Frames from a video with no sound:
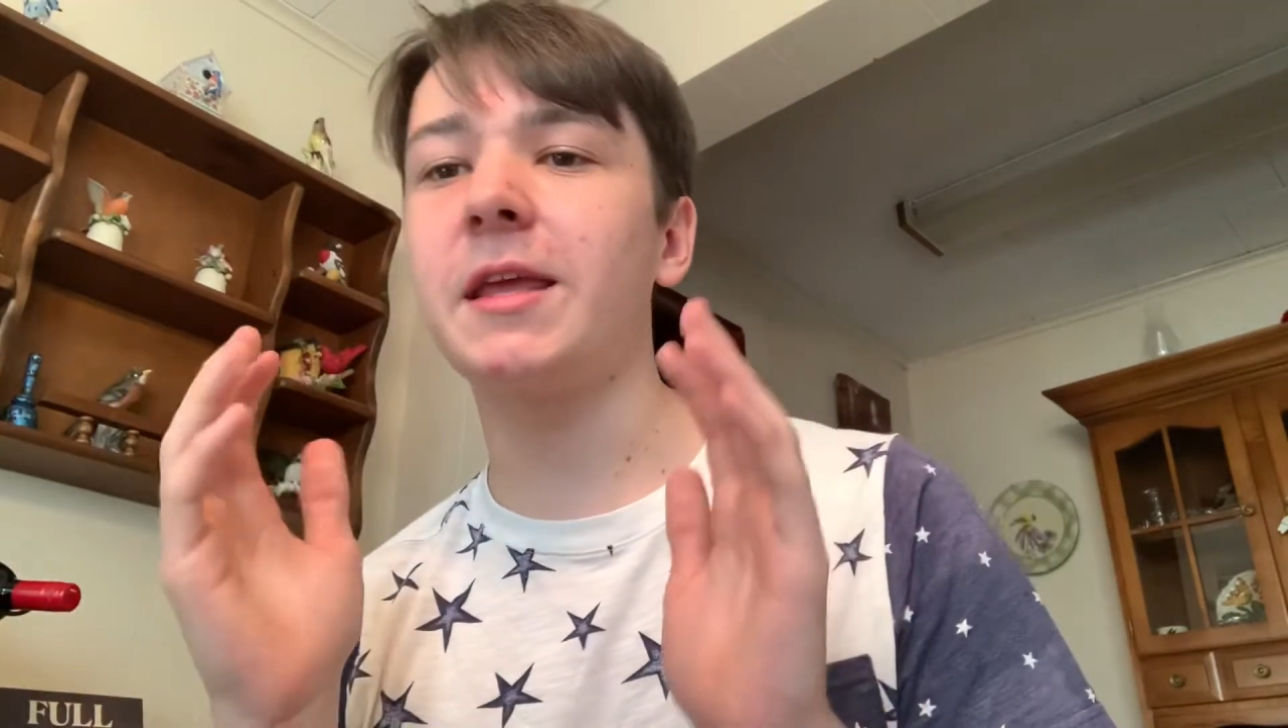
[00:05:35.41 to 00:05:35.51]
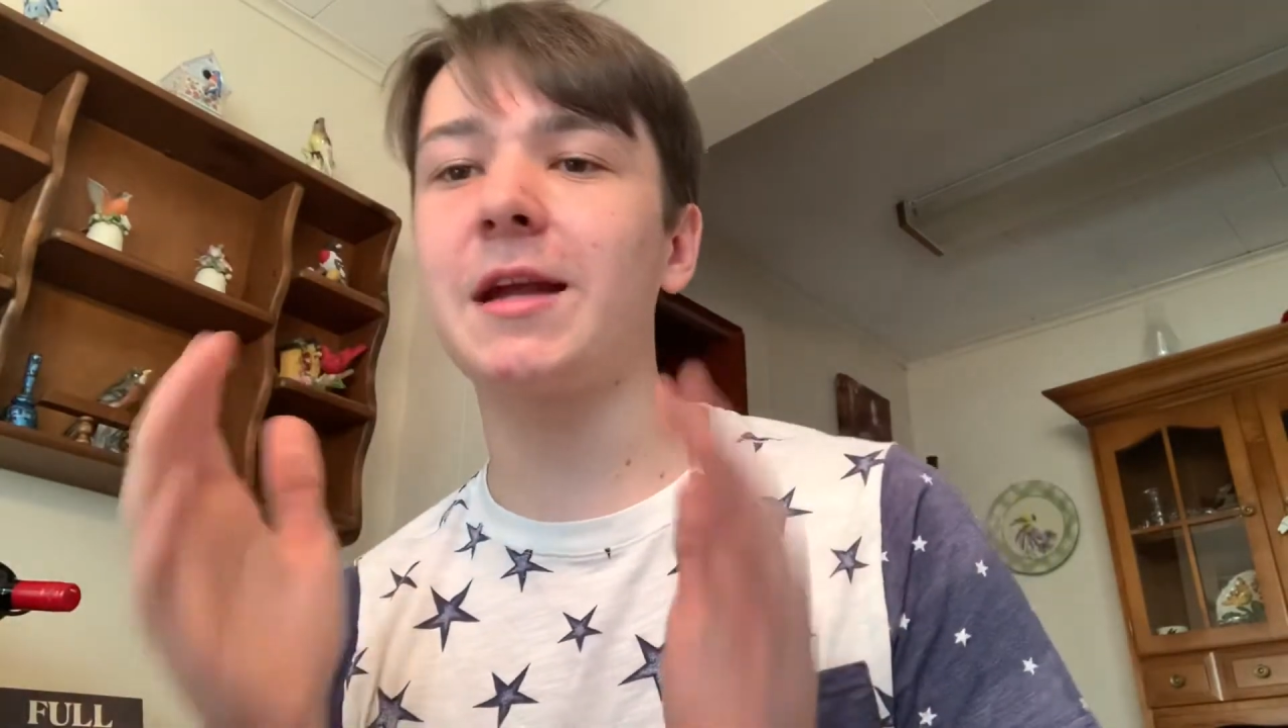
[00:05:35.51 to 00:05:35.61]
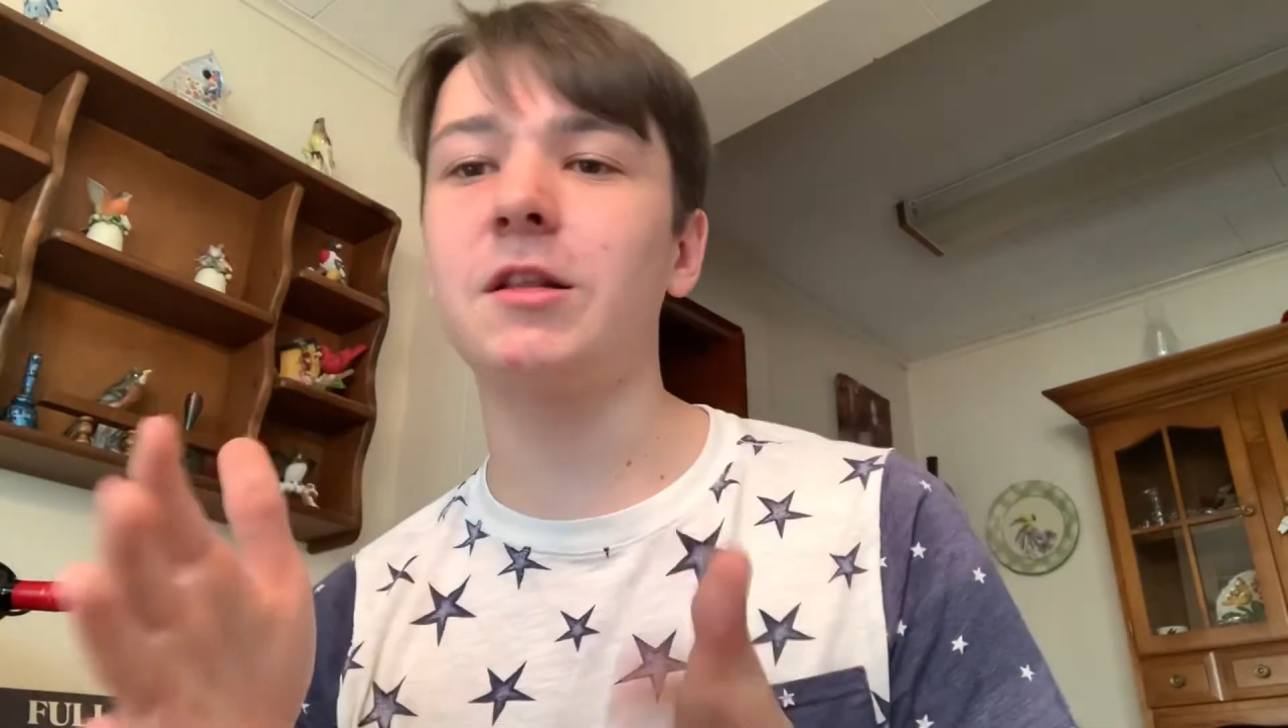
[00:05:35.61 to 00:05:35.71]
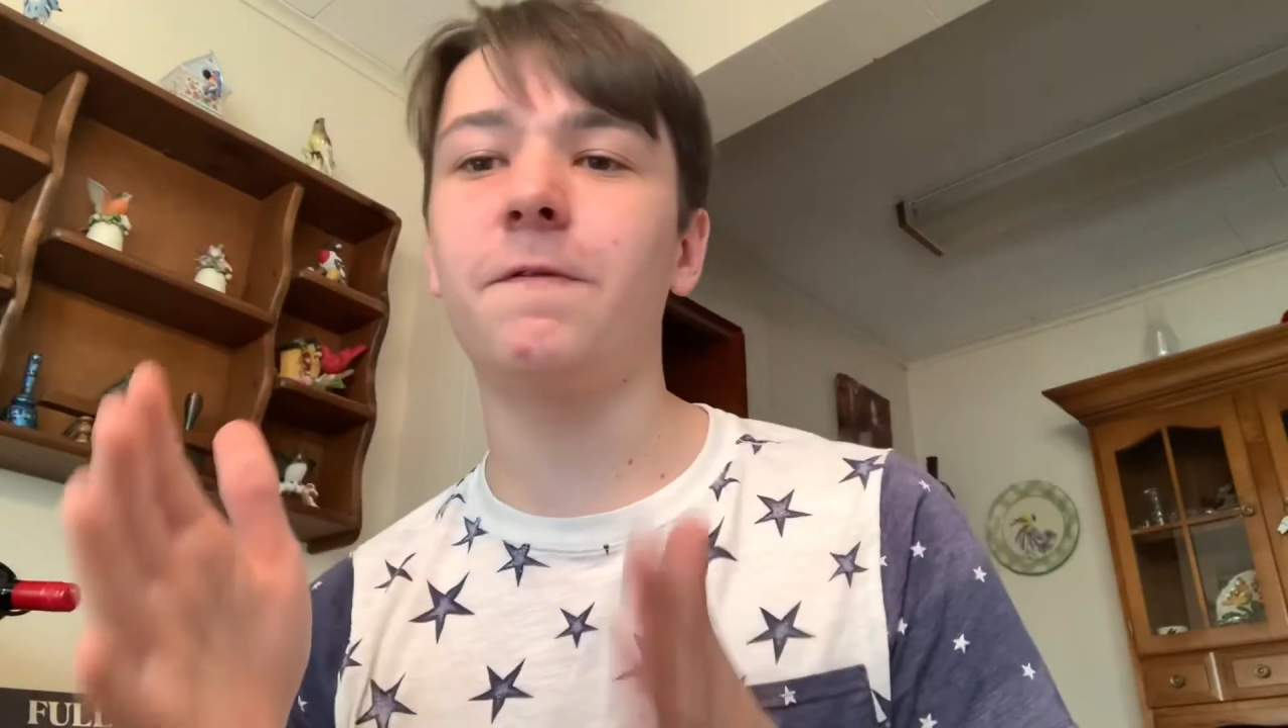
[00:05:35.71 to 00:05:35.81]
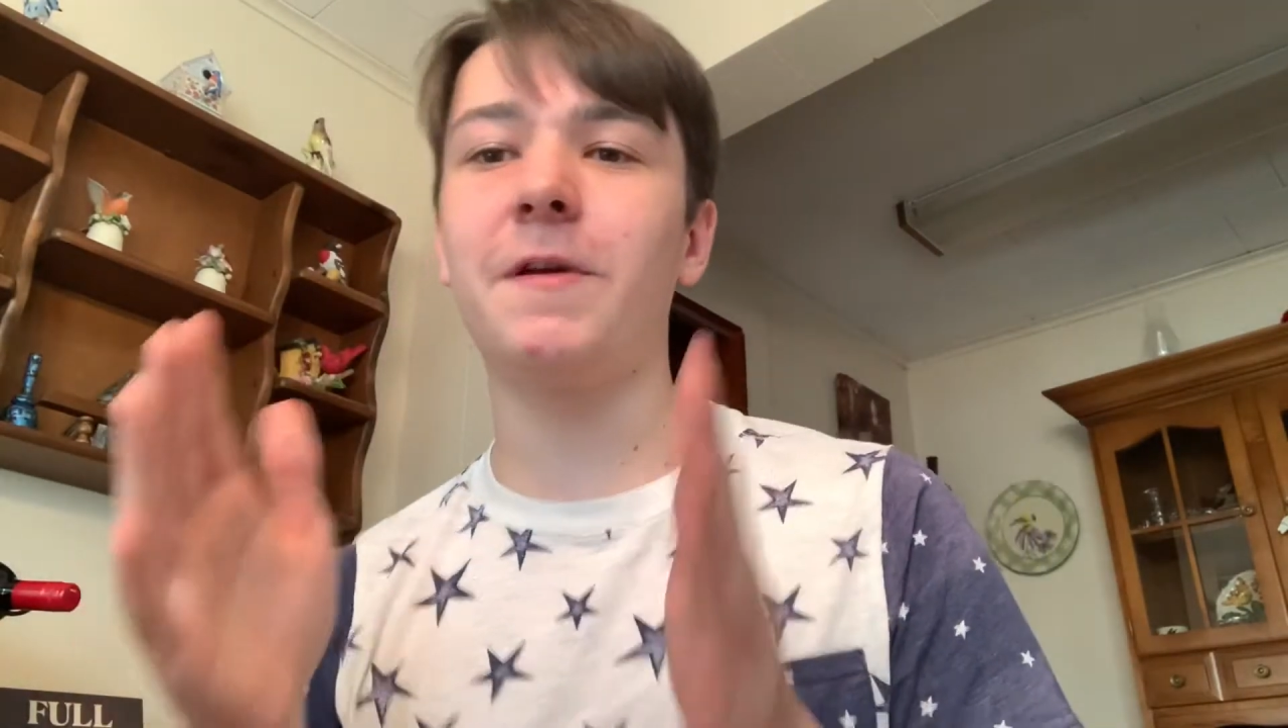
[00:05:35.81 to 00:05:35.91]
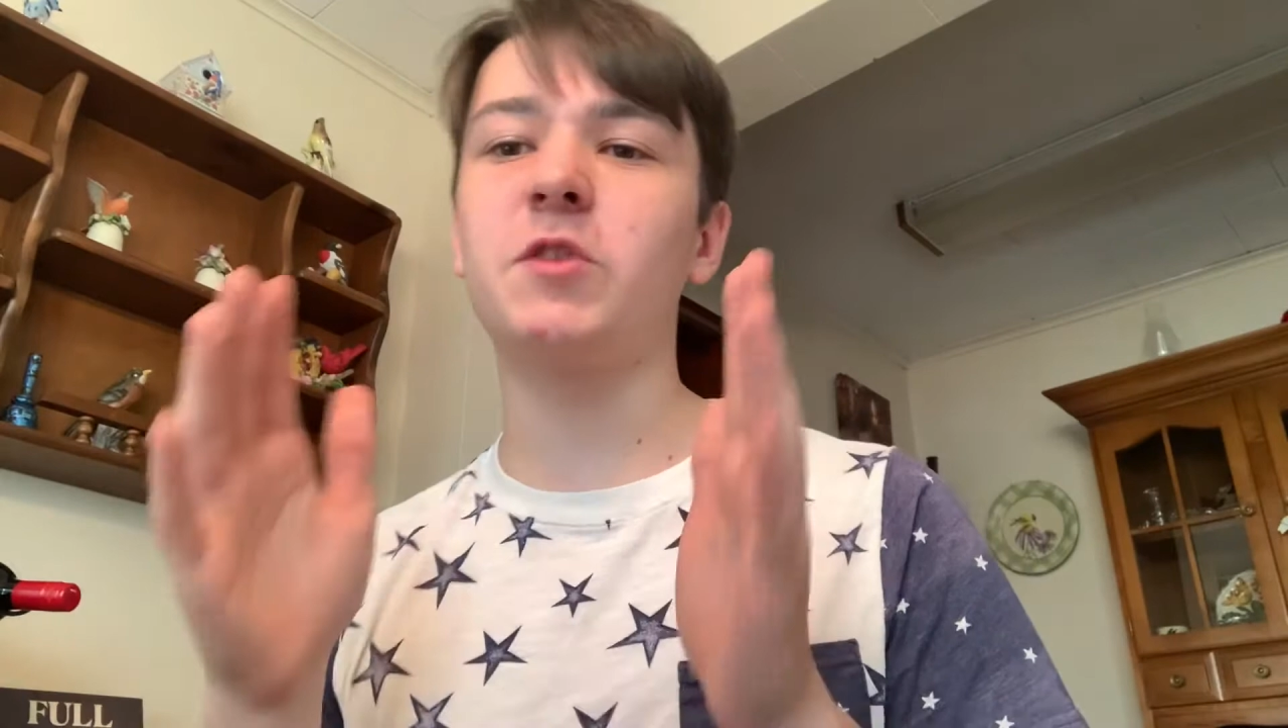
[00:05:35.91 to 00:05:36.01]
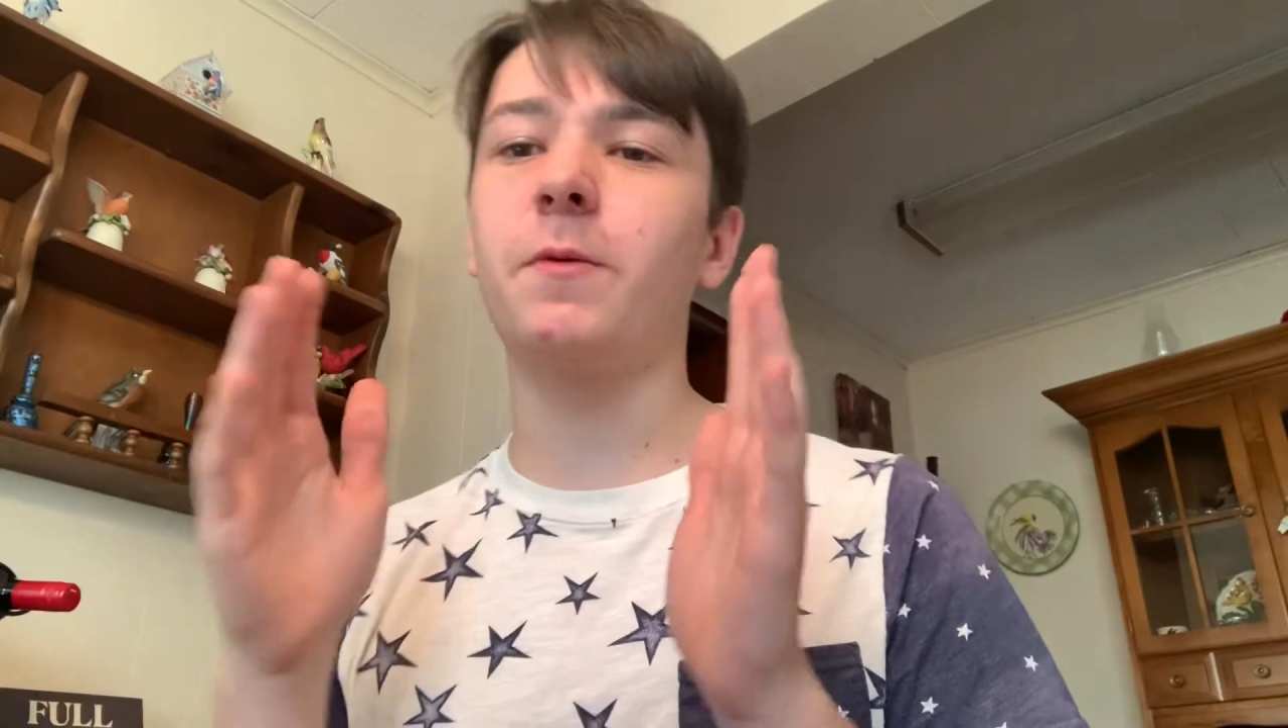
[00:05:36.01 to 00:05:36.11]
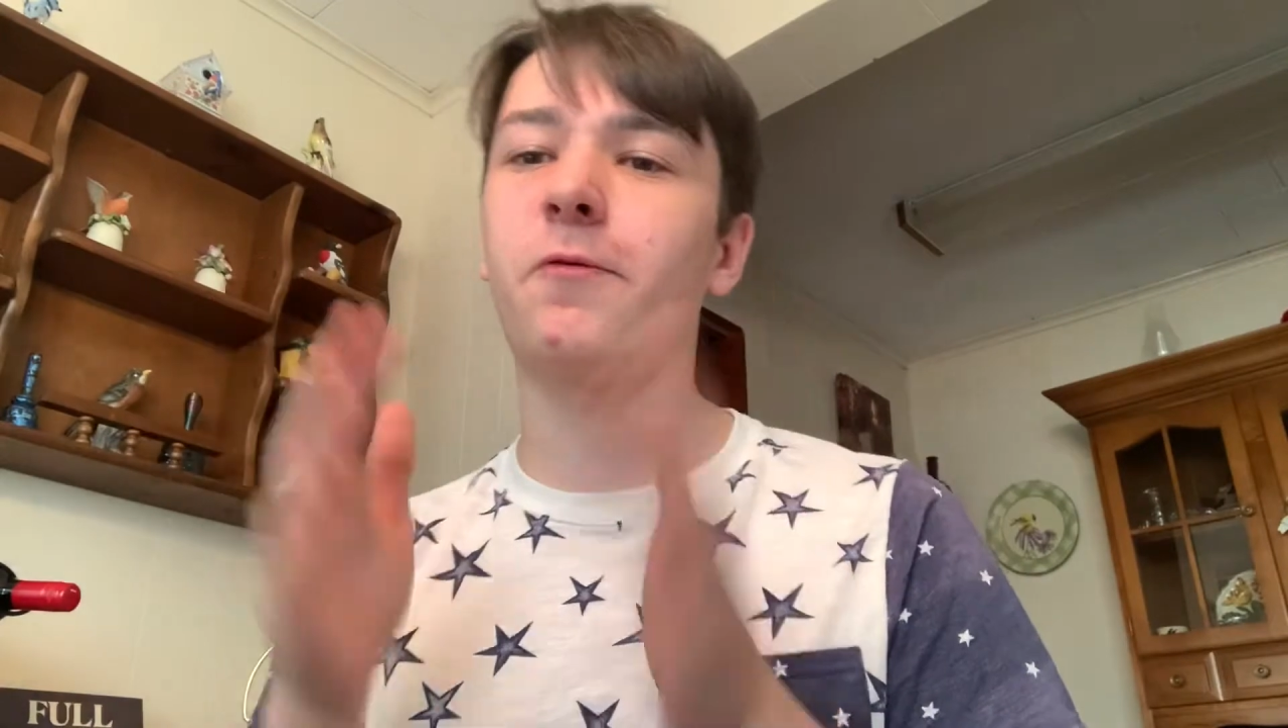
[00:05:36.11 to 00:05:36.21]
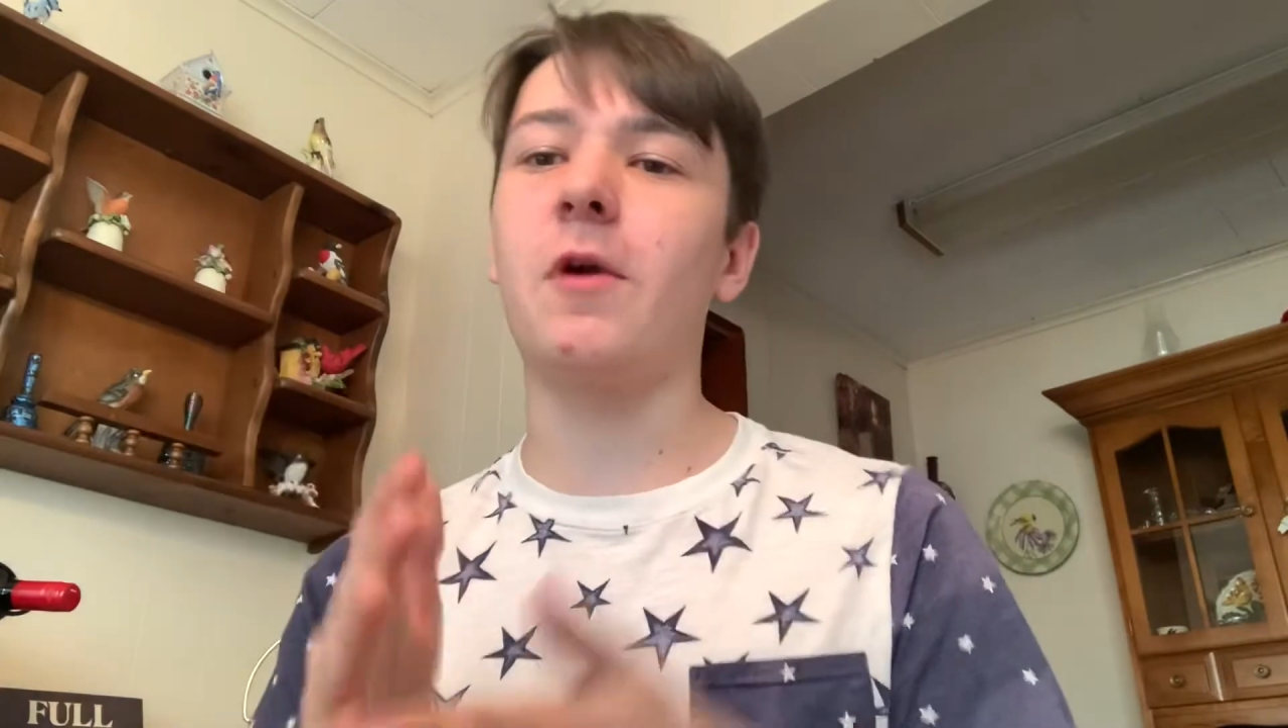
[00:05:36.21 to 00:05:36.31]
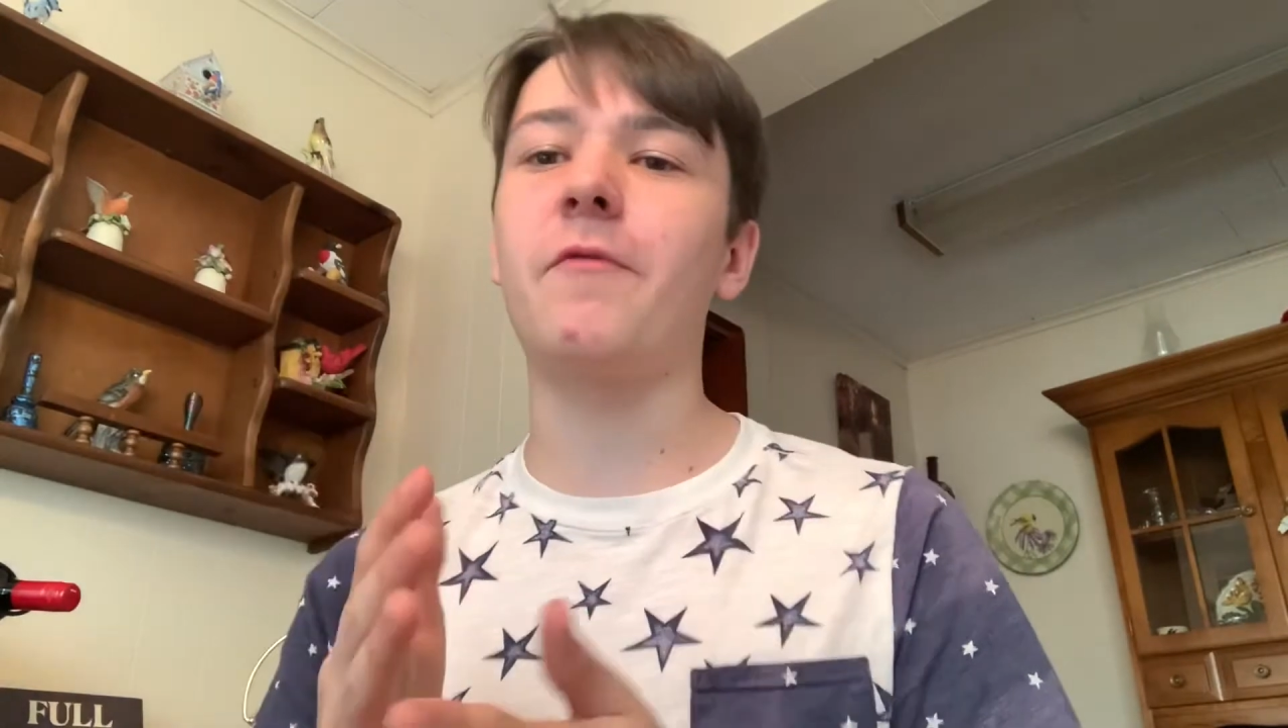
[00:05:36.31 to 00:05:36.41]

get to the finish before